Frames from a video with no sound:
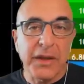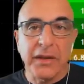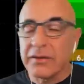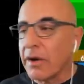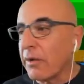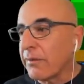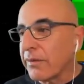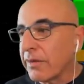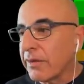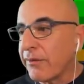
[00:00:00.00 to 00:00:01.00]

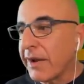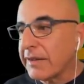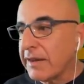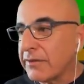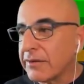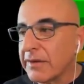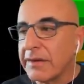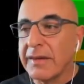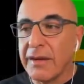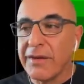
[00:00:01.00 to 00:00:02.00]
So the fact is,
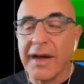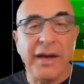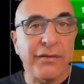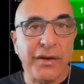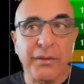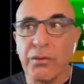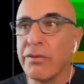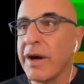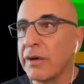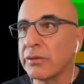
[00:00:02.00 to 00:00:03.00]
never ever
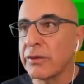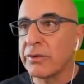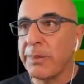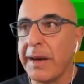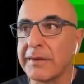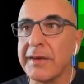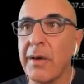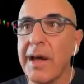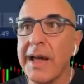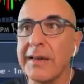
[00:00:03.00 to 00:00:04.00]
move out on spikes.
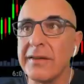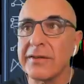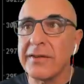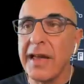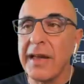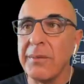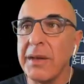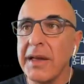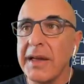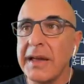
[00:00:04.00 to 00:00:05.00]
Now I had the same
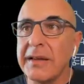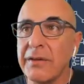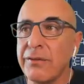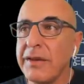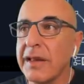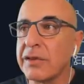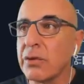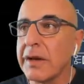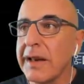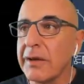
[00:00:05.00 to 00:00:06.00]
in Nvidia.
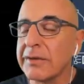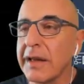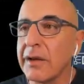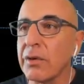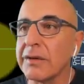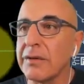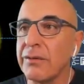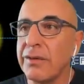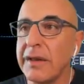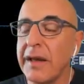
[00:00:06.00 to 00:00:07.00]
Take a look at
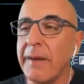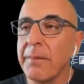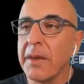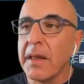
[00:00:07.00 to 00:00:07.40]
Nvidia.